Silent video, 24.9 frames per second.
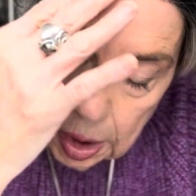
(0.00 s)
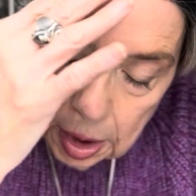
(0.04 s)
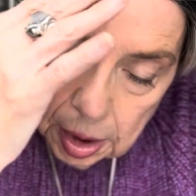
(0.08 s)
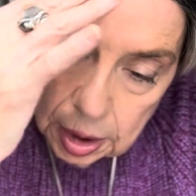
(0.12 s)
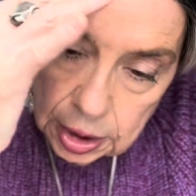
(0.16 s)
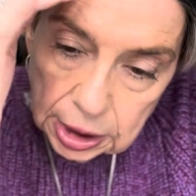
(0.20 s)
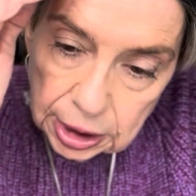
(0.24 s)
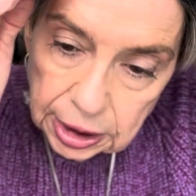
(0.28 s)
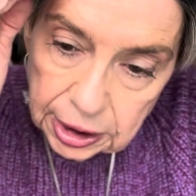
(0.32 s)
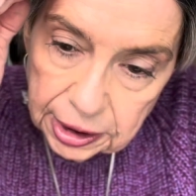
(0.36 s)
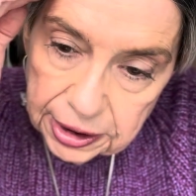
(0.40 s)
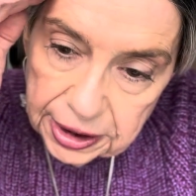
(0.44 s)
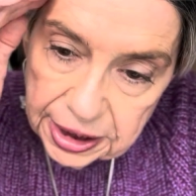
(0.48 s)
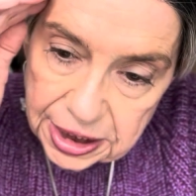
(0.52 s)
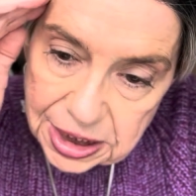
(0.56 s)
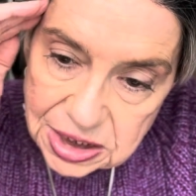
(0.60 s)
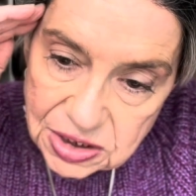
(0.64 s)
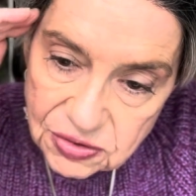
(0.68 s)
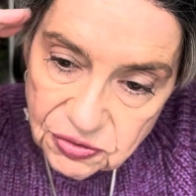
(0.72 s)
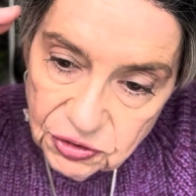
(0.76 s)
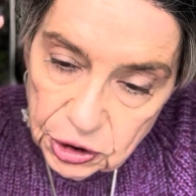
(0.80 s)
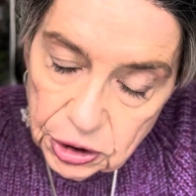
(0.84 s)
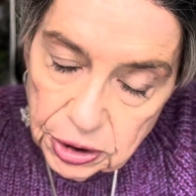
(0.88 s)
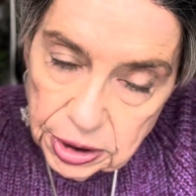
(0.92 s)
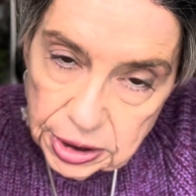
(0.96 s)
It lays
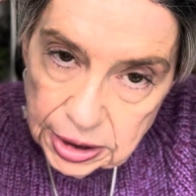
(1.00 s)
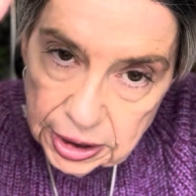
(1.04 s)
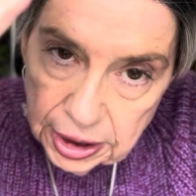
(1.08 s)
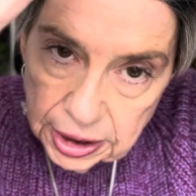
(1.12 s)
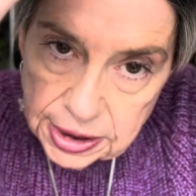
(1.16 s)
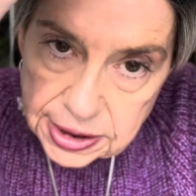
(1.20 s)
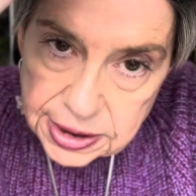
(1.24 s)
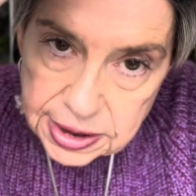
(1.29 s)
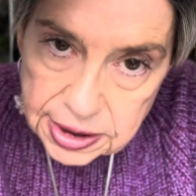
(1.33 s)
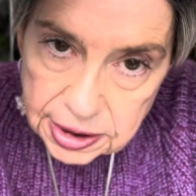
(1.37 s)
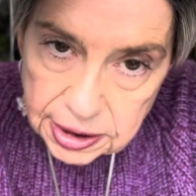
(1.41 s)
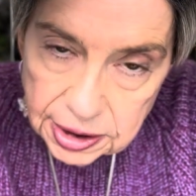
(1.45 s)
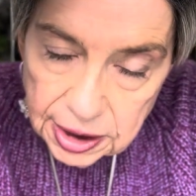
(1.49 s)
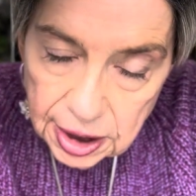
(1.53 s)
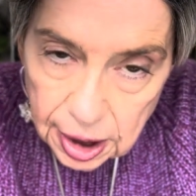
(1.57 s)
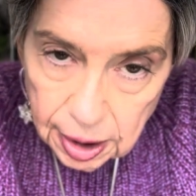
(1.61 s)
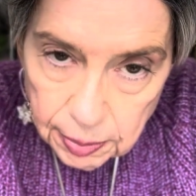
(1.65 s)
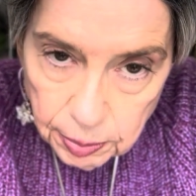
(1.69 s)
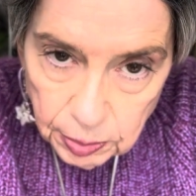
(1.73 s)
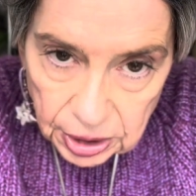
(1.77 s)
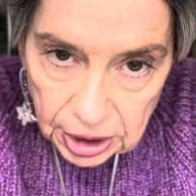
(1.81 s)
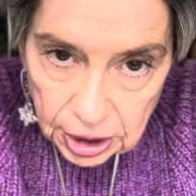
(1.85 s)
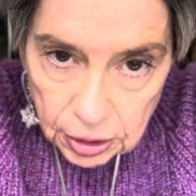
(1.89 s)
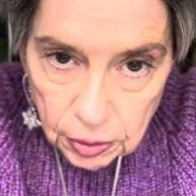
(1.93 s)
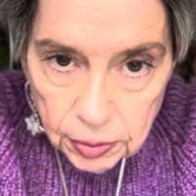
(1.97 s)
very nicely on
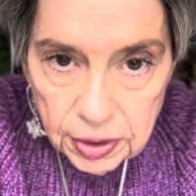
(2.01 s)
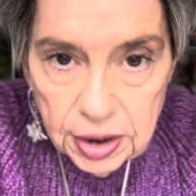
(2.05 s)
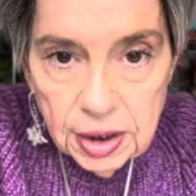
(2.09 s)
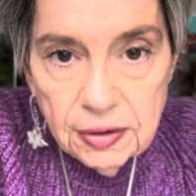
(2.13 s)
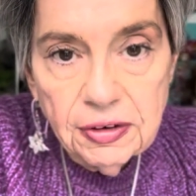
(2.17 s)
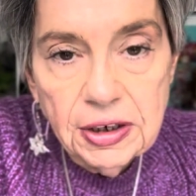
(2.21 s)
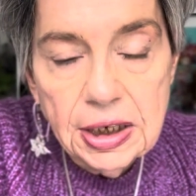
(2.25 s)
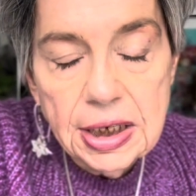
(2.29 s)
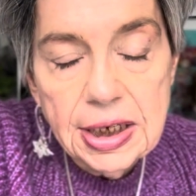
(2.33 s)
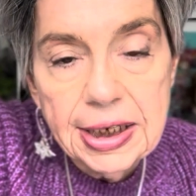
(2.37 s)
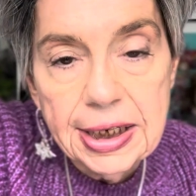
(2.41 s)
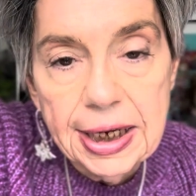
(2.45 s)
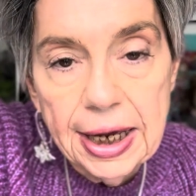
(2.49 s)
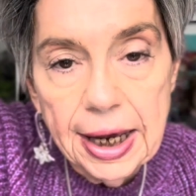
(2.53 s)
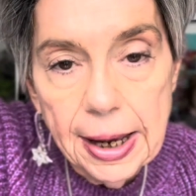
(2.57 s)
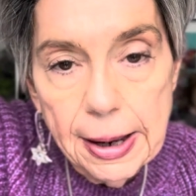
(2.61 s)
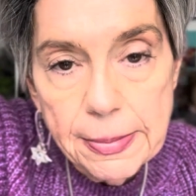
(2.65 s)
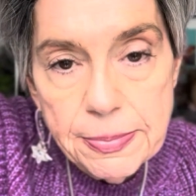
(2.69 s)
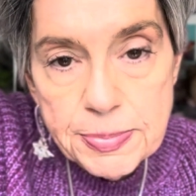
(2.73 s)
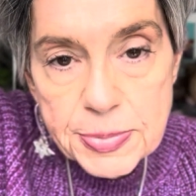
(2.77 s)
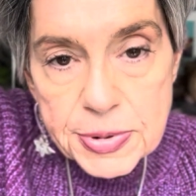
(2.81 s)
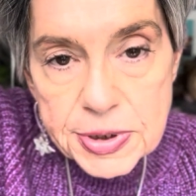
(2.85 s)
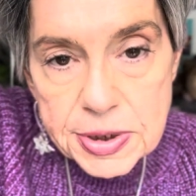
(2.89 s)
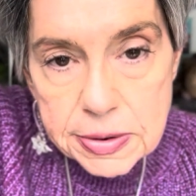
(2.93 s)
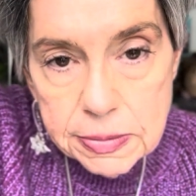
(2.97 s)
me. I don't have any
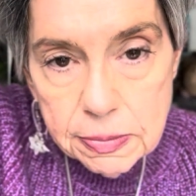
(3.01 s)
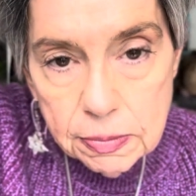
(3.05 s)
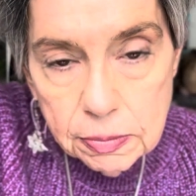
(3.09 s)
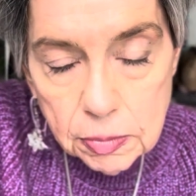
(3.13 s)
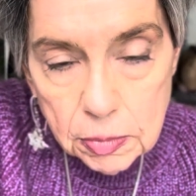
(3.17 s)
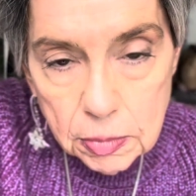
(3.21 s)
gaps.